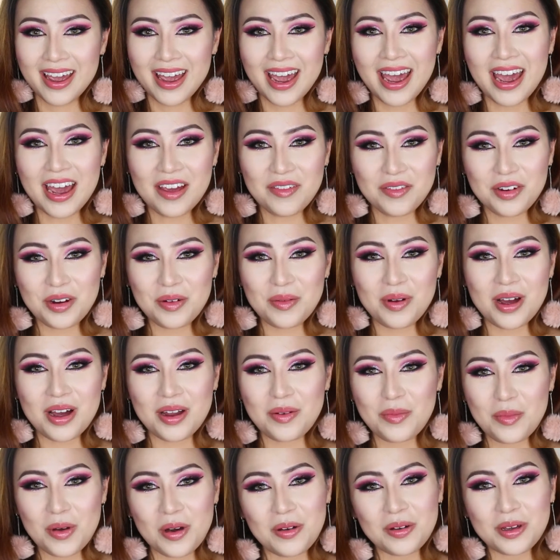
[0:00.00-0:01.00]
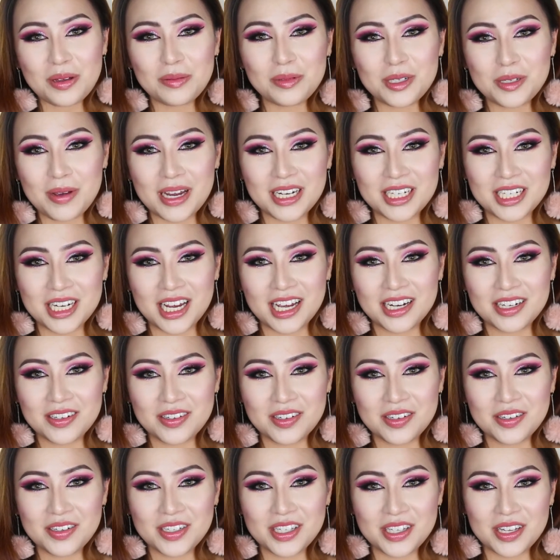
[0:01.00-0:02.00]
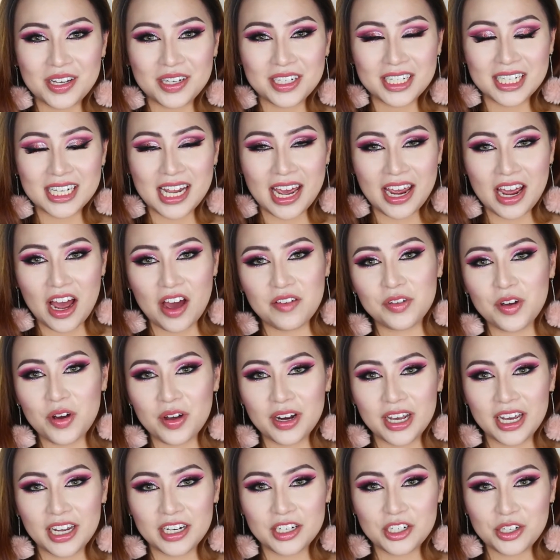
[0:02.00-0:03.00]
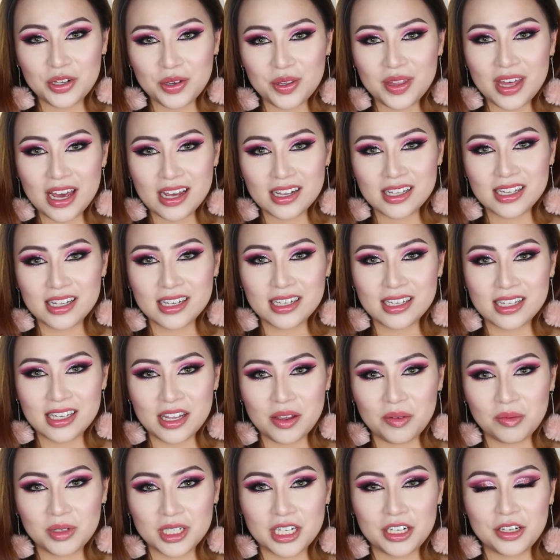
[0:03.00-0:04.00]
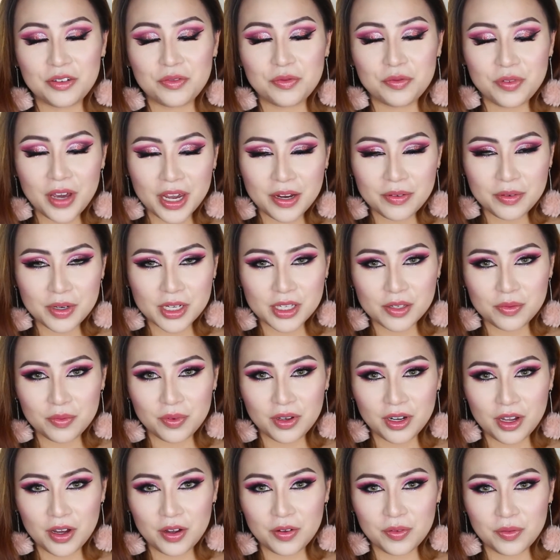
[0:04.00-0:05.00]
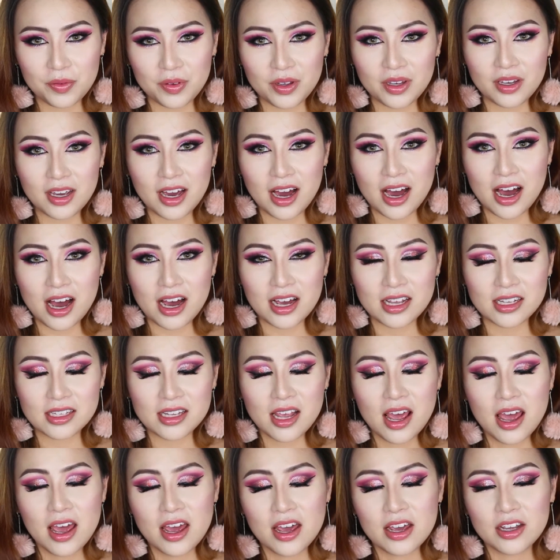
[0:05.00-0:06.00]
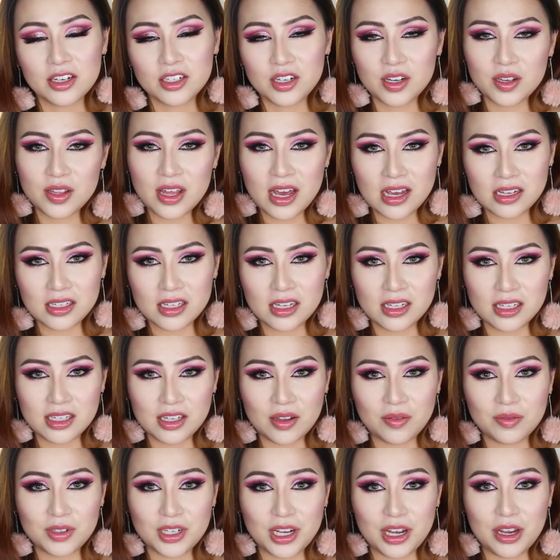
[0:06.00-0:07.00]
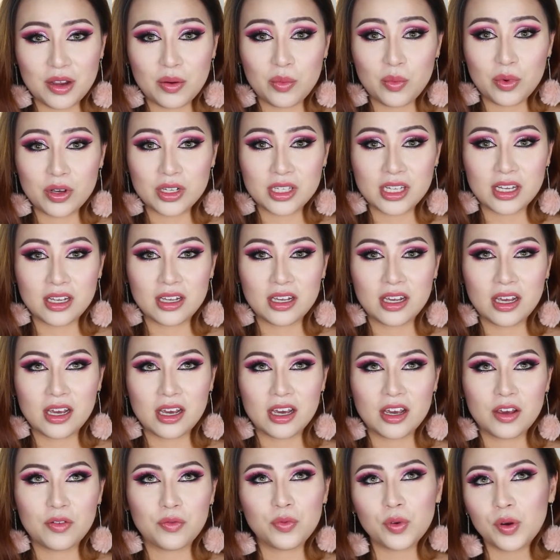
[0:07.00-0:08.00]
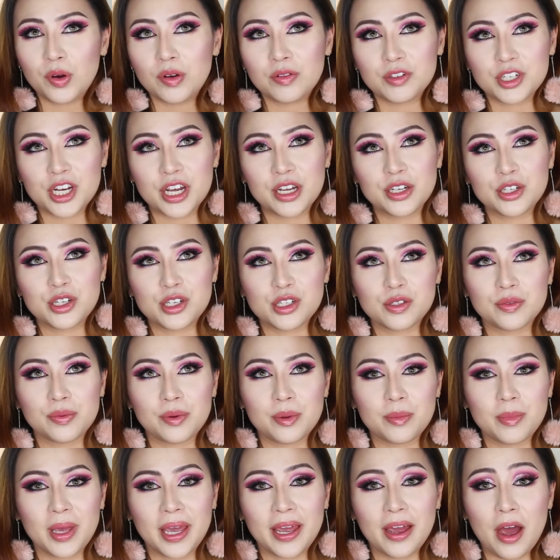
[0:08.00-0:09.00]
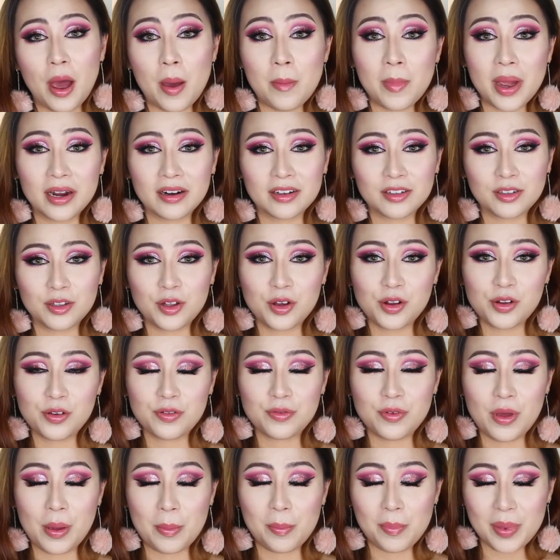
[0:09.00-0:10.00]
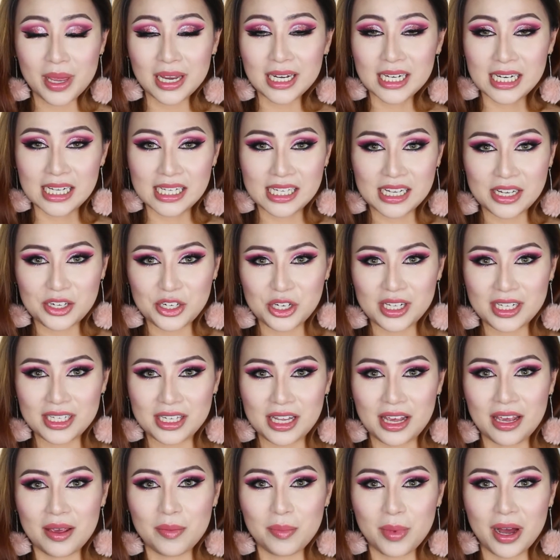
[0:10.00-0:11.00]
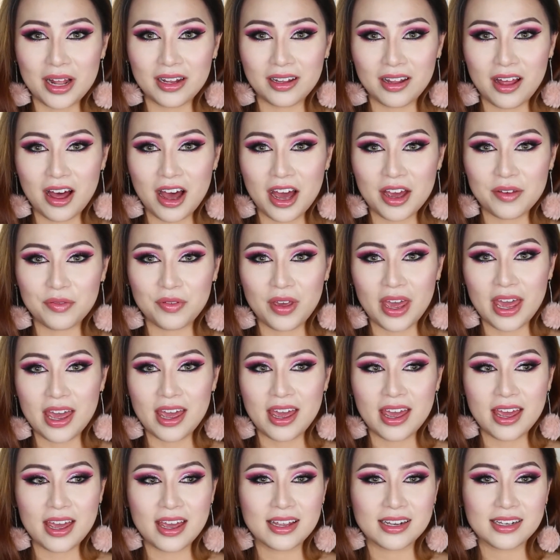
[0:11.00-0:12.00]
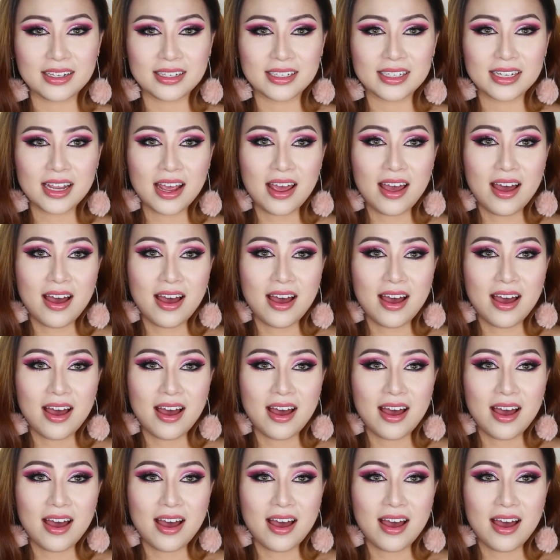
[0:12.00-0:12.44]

Hey everyone, welcome to my channel. So today I've got a 2017 favorites video for you guys. 2017 was a year full of changes for me. I made a lot of big decisions in my life and